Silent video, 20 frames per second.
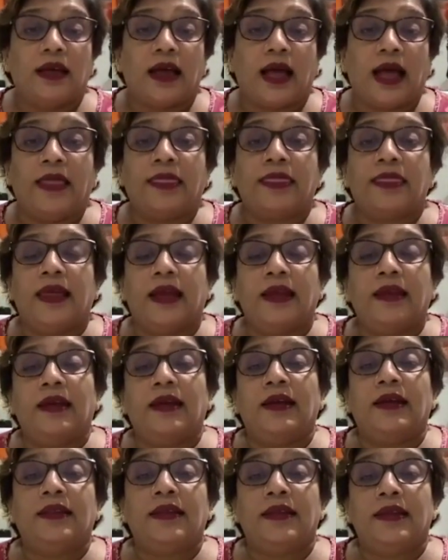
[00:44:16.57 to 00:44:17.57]
And then
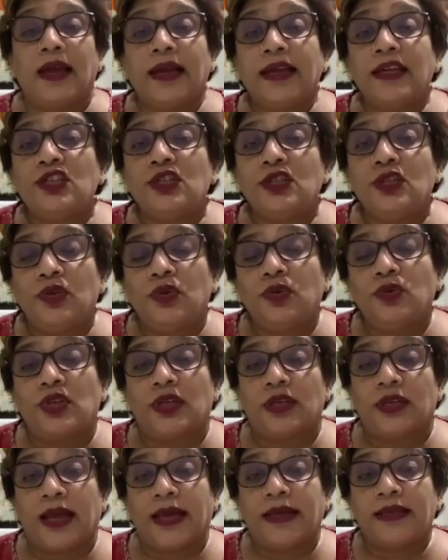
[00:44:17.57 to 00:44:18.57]
in the night you use
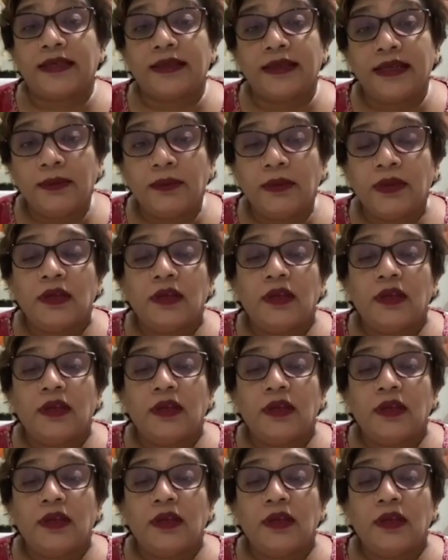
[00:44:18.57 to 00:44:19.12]
a night cream,